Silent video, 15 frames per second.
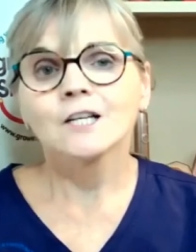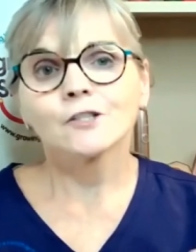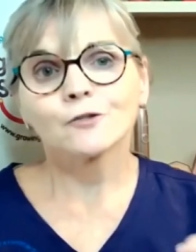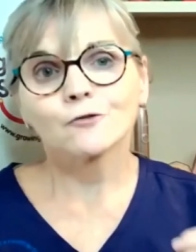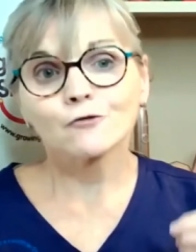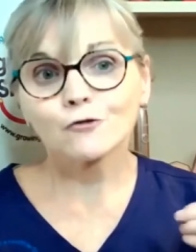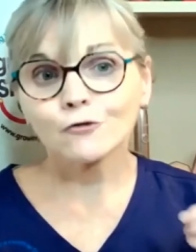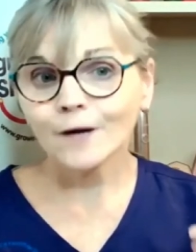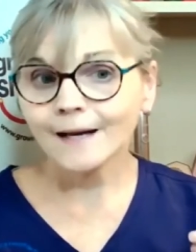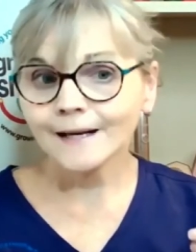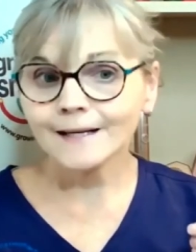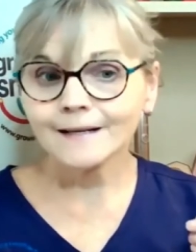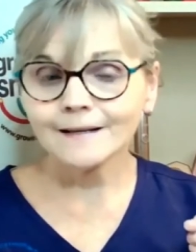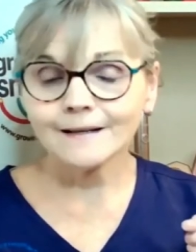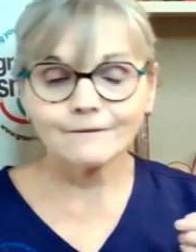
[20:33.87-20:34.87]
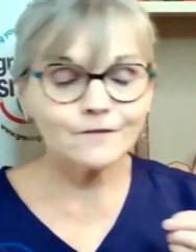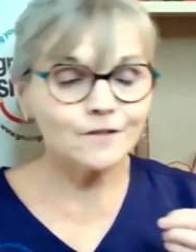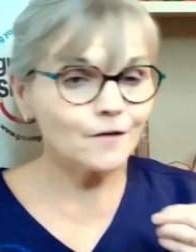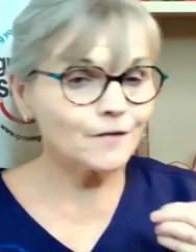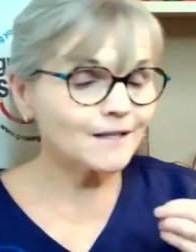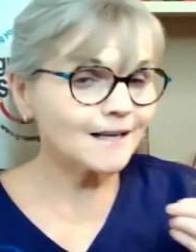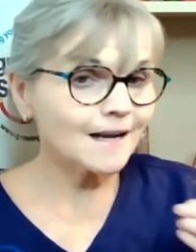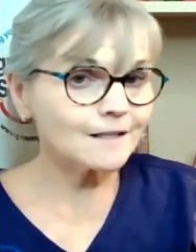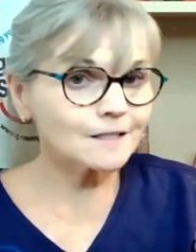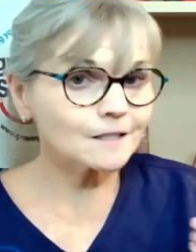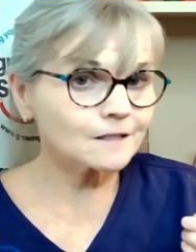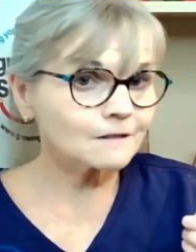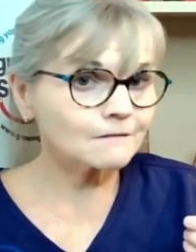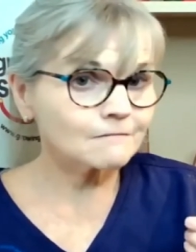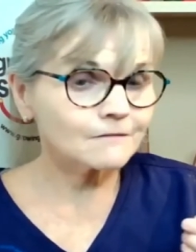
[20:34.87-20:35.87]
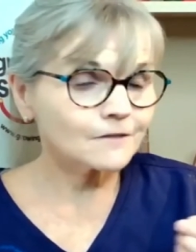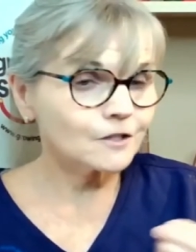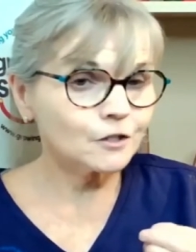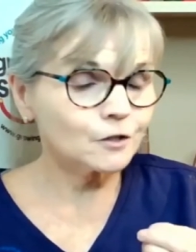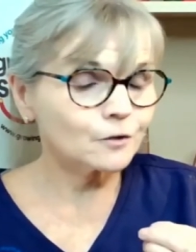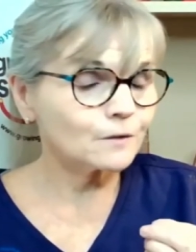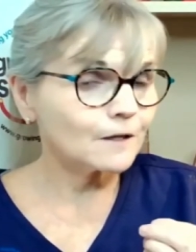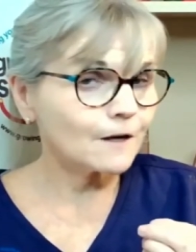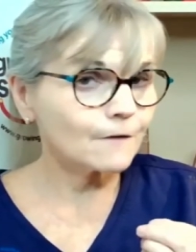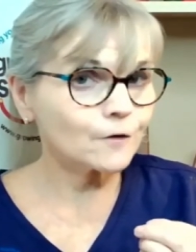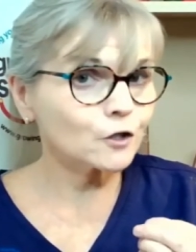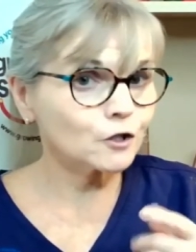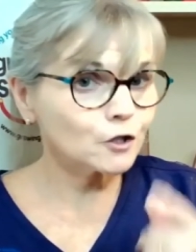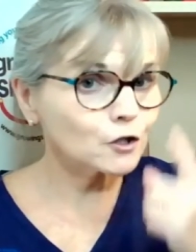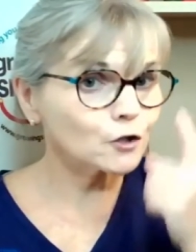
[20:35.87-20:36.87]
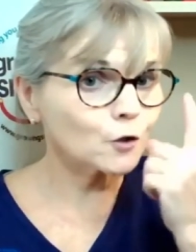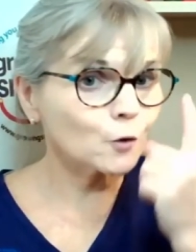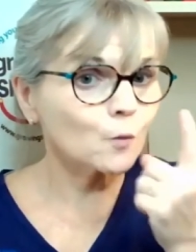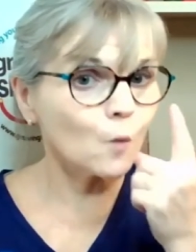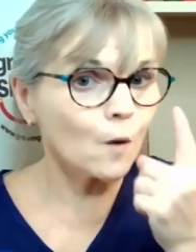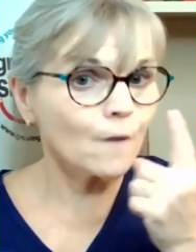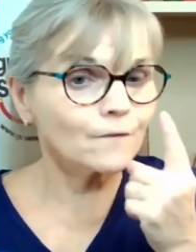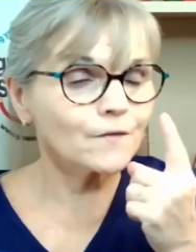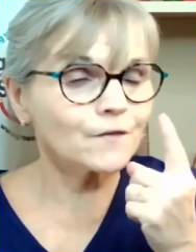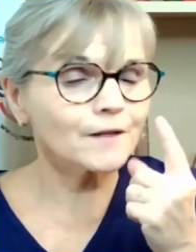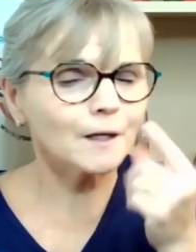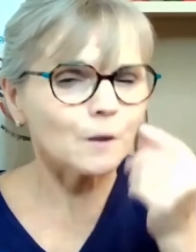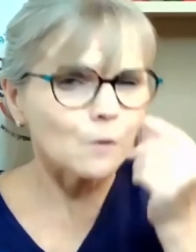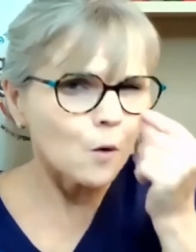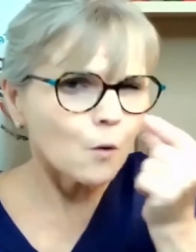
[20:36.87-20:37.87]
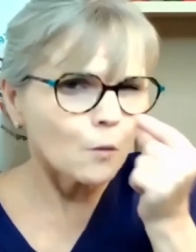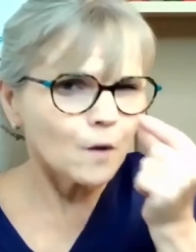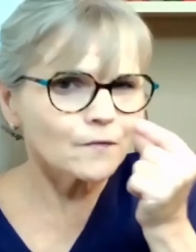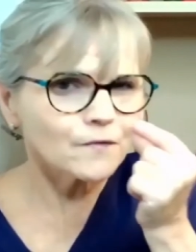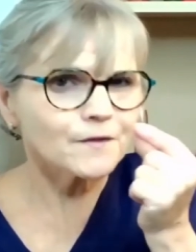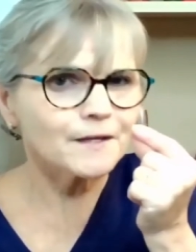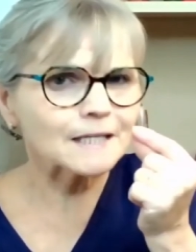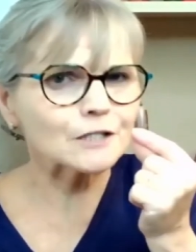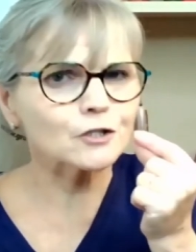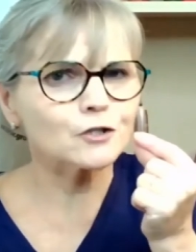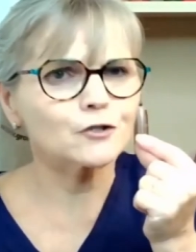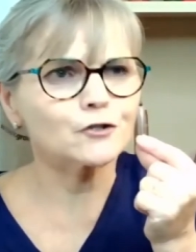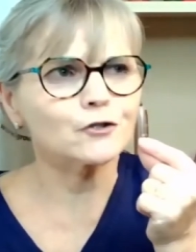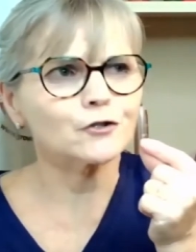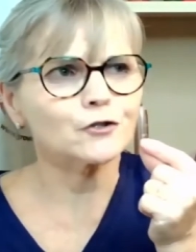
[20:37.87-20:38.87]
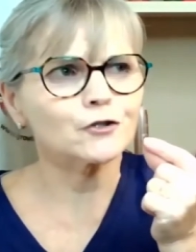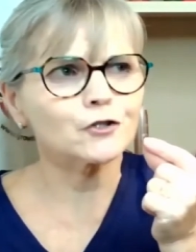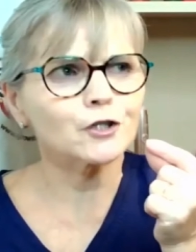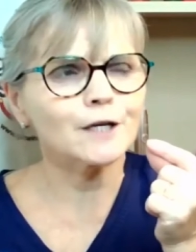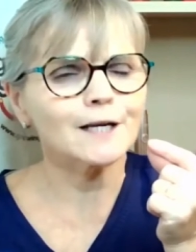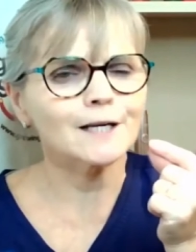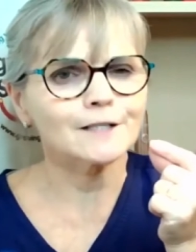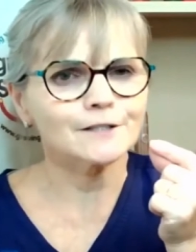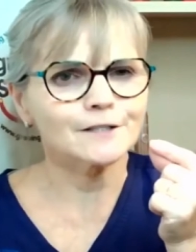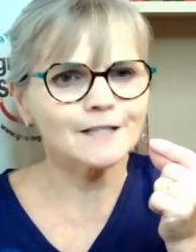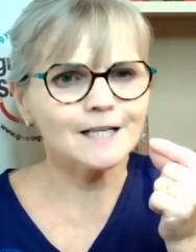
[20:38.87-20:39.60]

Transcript: So try, if nothing else, you know, if you're going to do one thing, what one thing could you change?